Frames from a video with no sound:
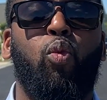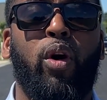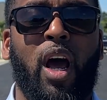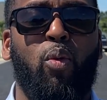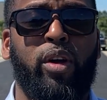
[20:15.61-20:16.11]

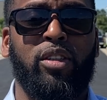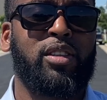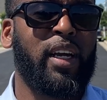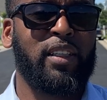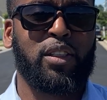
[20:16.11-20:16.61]
What I will
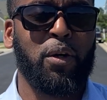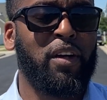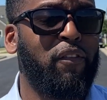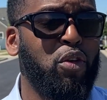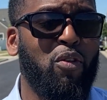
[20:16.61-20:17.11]
say too,
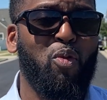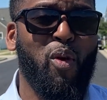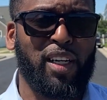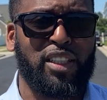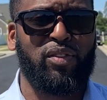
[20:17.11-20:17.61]
if you
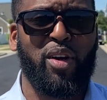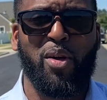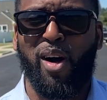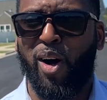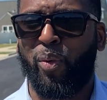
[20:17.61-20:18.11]
watch this video
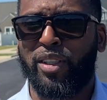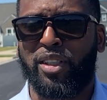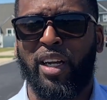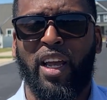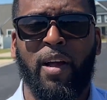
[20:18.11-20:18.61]
always
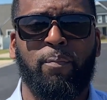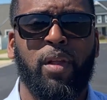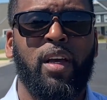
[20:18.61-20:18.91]
to the end,